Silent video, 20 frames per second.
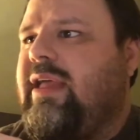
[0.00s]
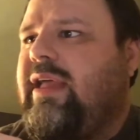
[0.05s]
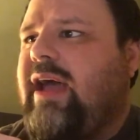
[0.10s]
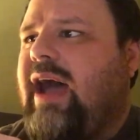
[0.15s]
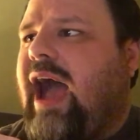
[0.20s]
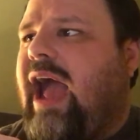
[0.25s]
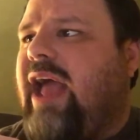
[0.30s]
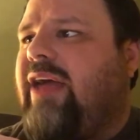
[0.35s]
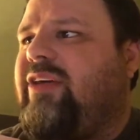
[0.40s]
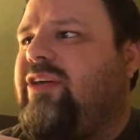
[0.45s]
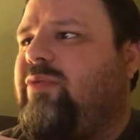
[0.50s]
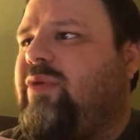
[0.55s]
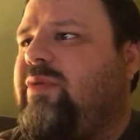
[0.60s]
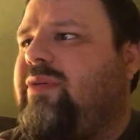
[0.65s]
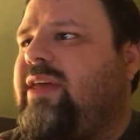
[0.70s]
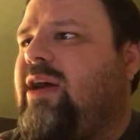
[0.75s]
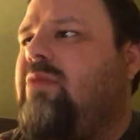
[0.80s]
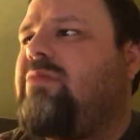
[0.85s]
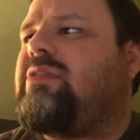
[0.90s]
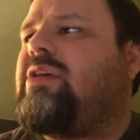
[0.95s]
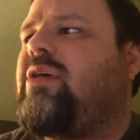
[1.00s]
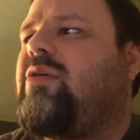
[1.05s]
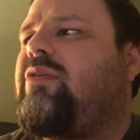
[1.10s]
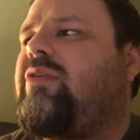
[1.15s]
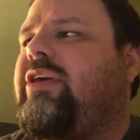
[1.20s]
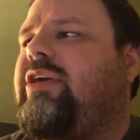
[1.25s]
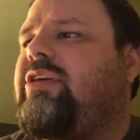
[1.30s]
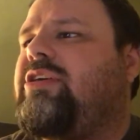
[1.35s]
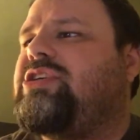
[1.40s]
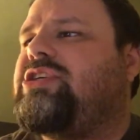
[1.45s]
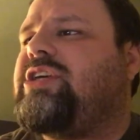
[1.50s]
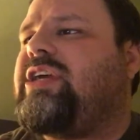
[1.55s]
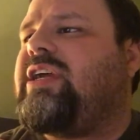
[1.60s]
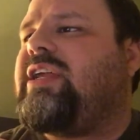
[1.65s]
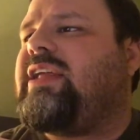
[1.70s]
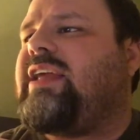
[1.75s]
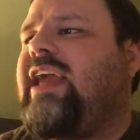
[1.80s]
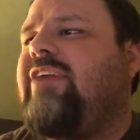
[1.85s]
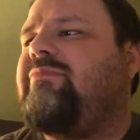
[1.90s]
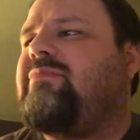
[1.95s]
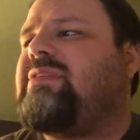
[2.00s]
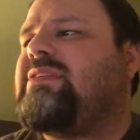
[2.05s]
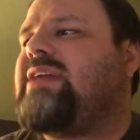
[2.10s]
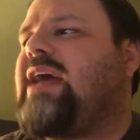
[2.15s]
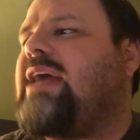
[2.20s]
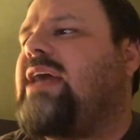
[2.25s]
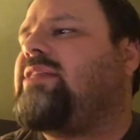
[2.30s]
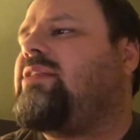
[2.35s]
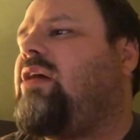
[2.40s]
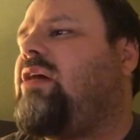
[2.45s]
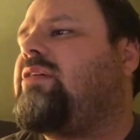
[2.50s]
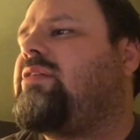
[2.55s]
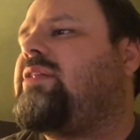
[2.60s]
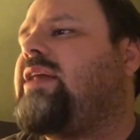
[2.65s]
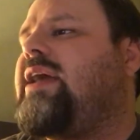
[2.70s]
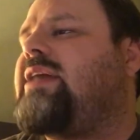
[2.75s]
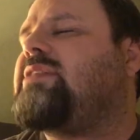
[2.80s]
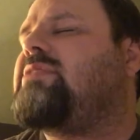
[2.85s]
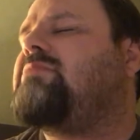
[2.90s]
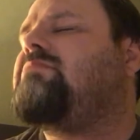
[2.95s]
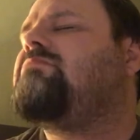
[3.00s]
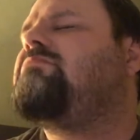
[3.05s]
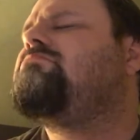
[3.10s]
Islandwy, without lowering her chin, gave him a sidelong glance.